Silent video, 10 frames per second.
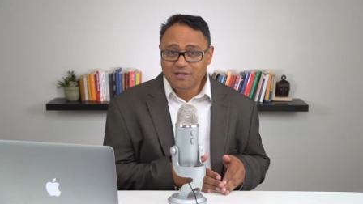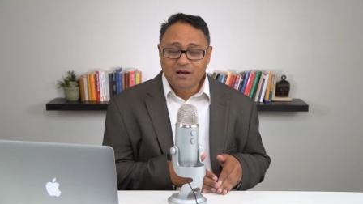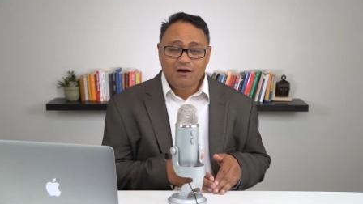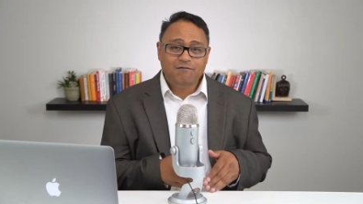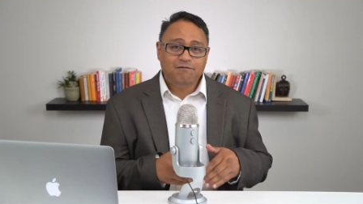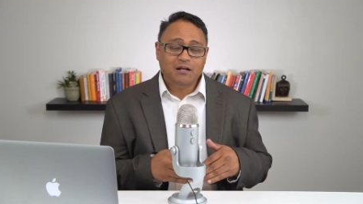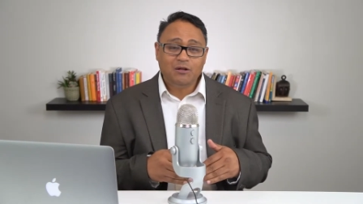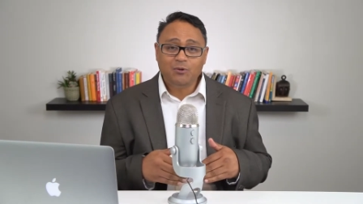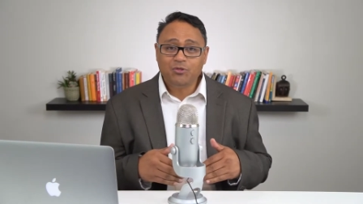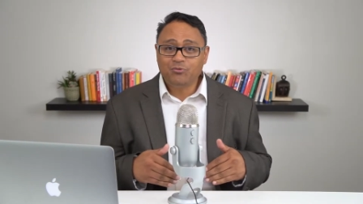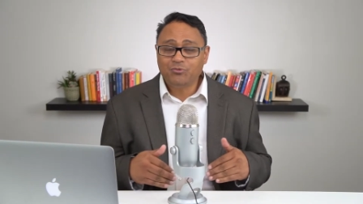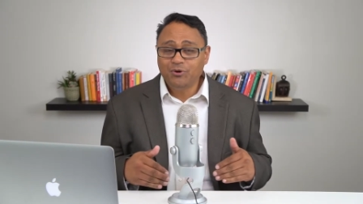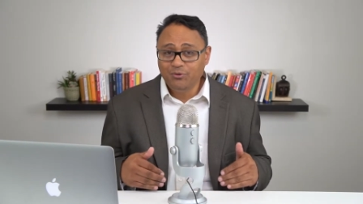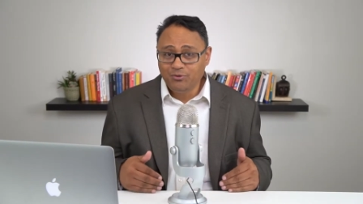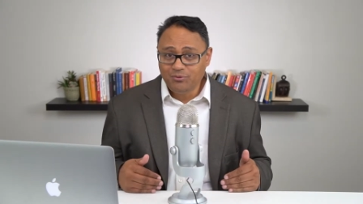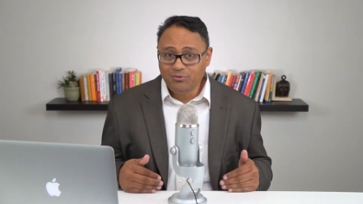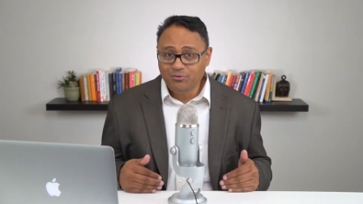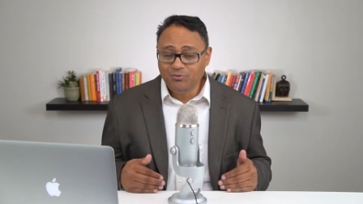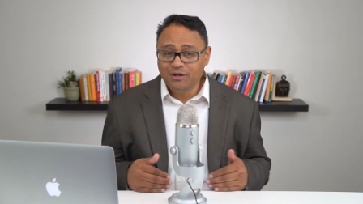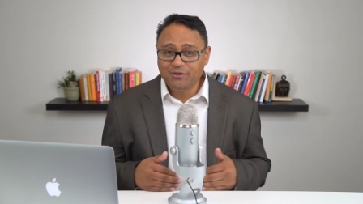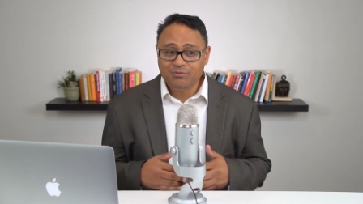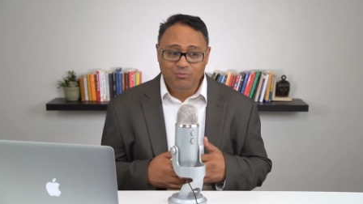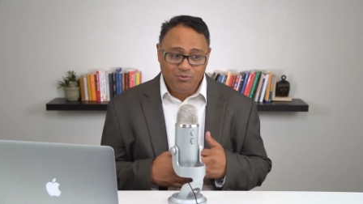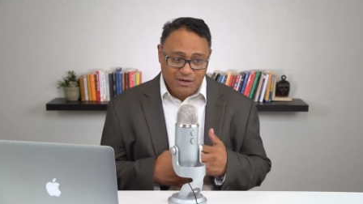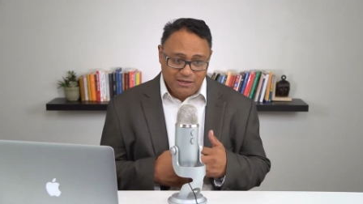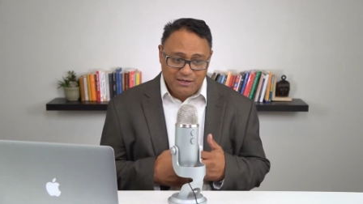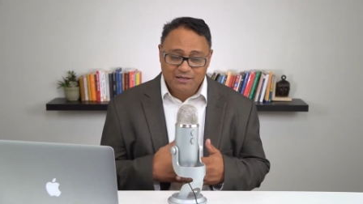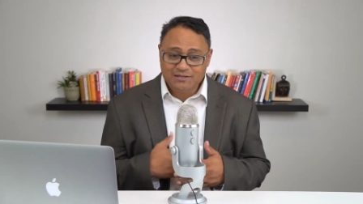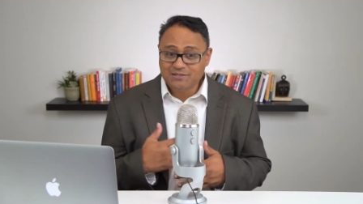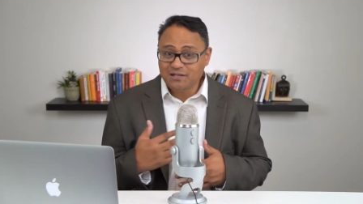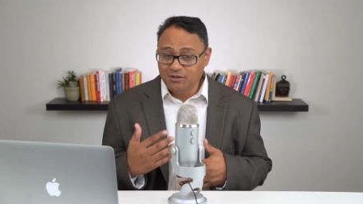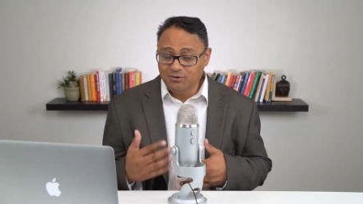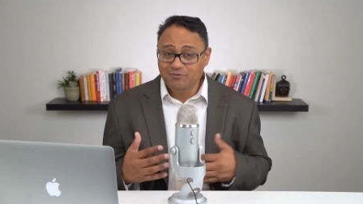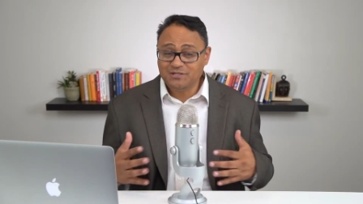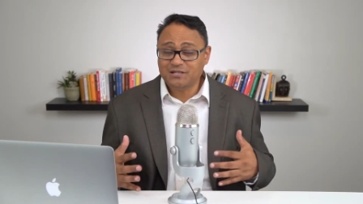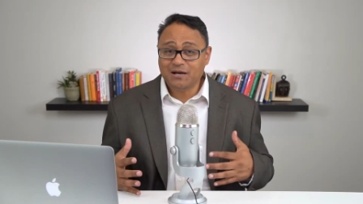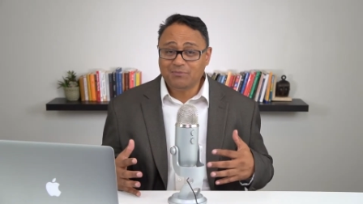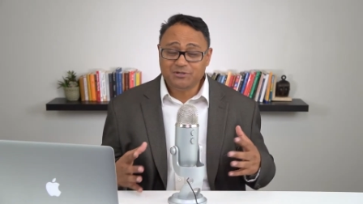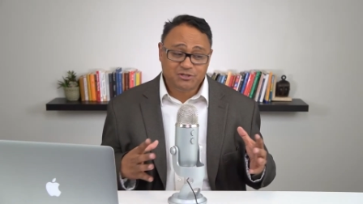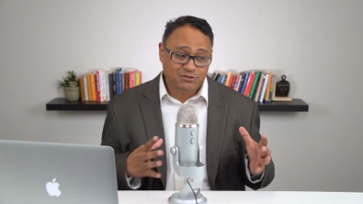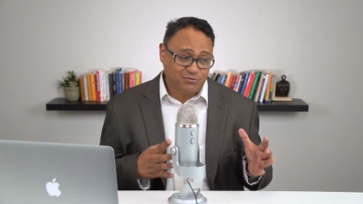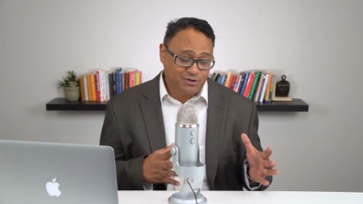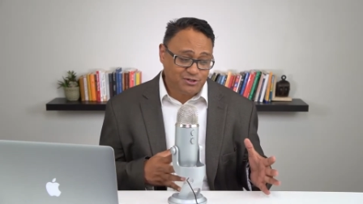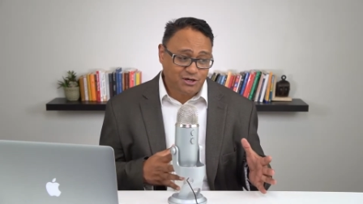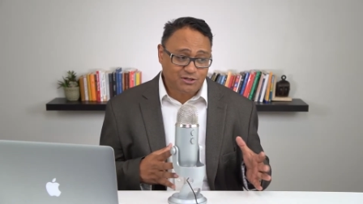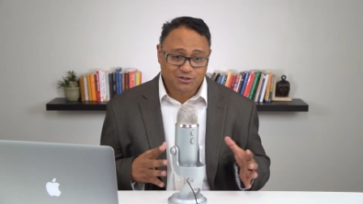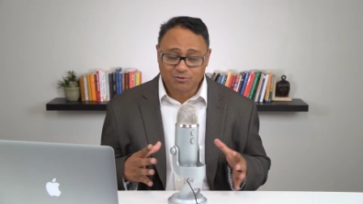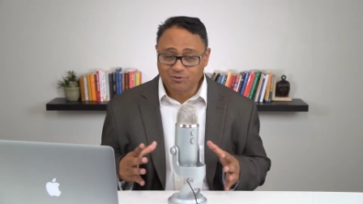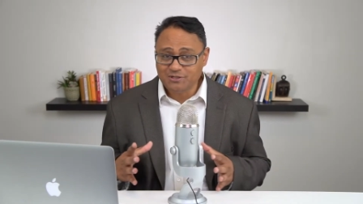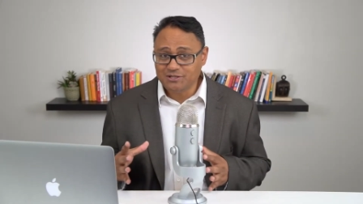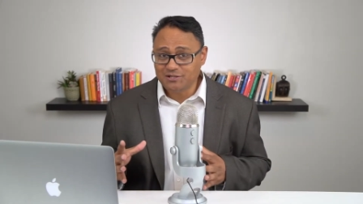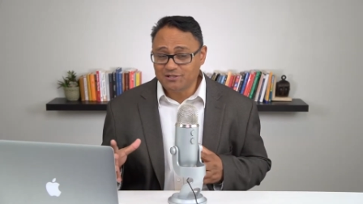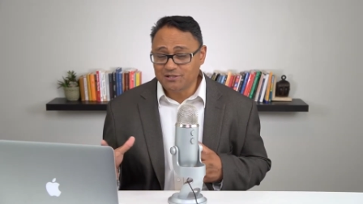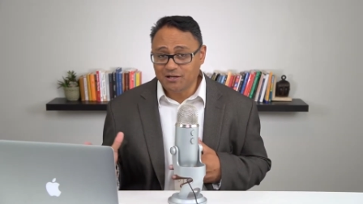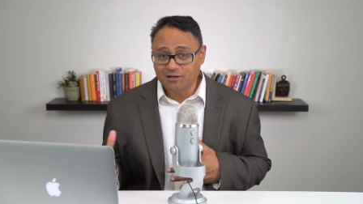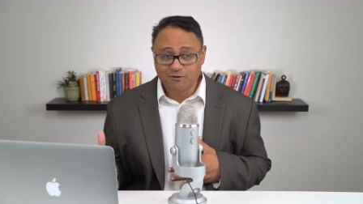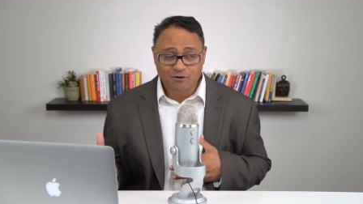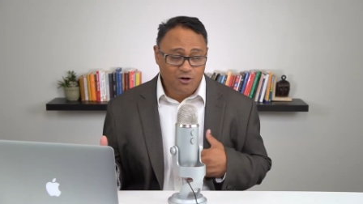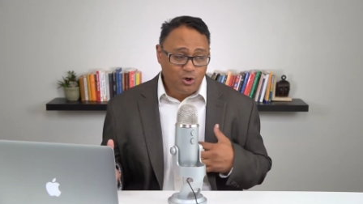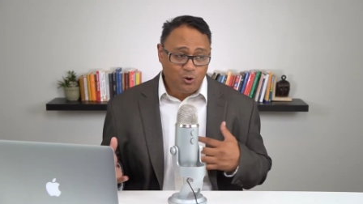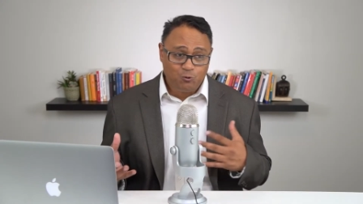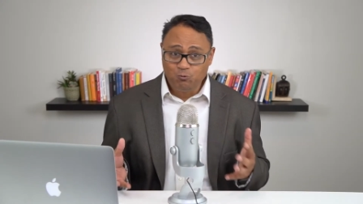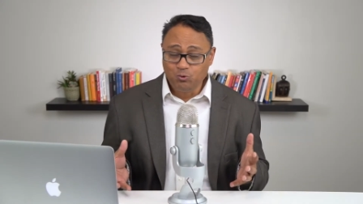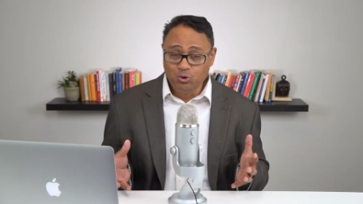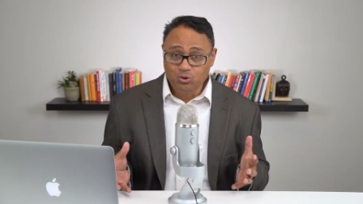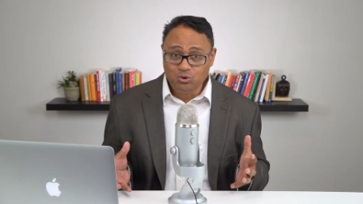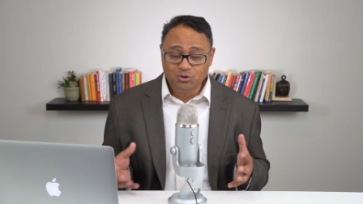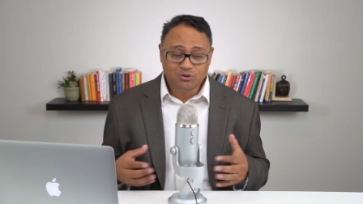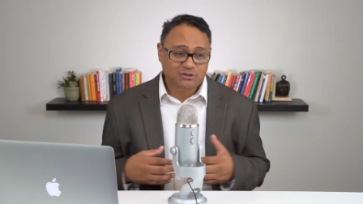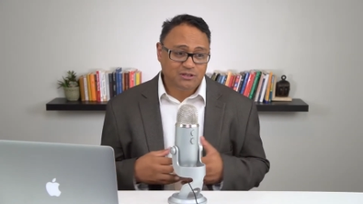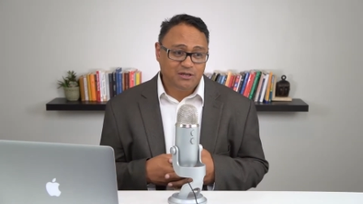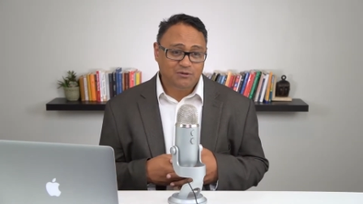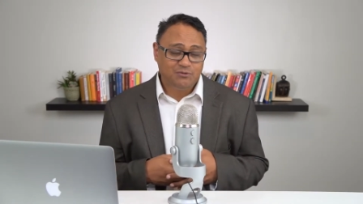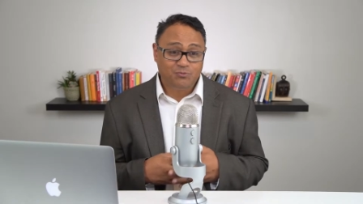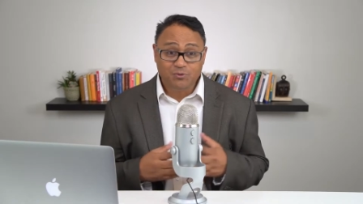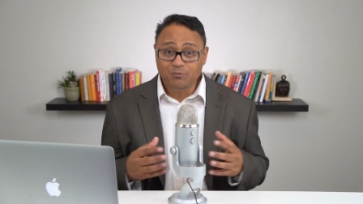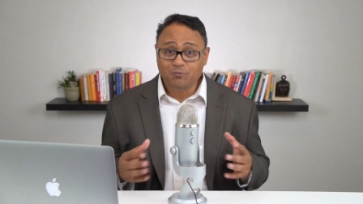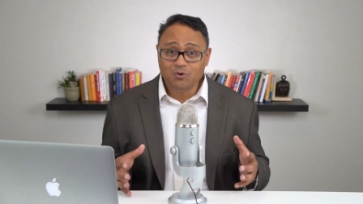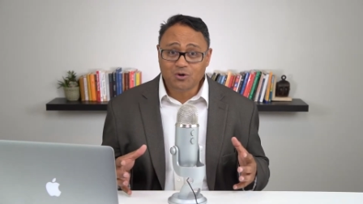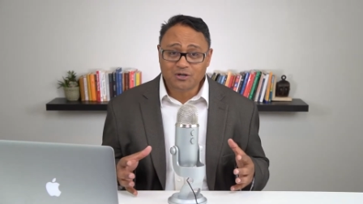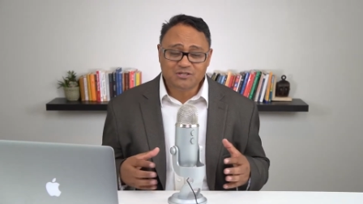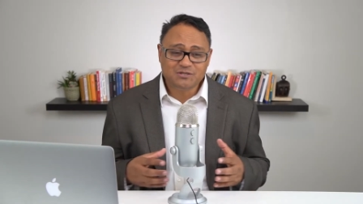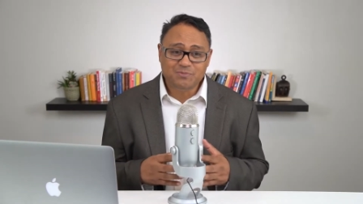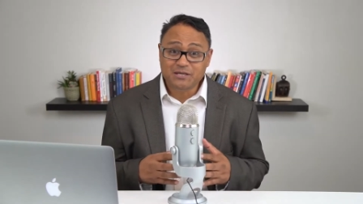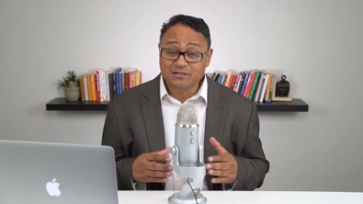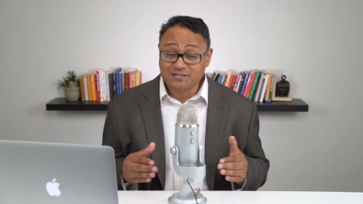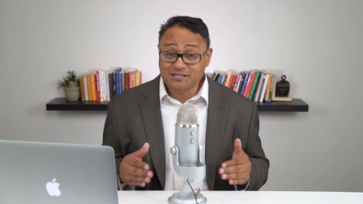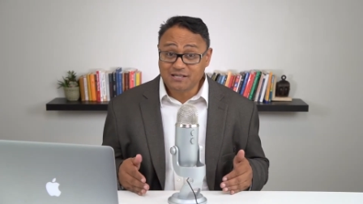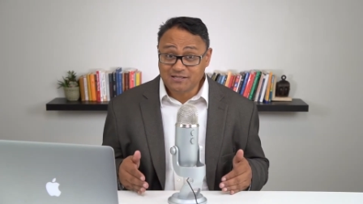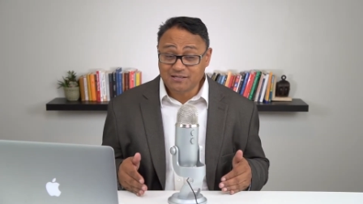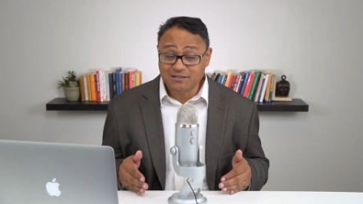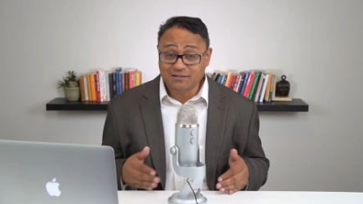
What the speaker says: follow through with what it is that you've established as far as consequences and rules and rewards, and be consistent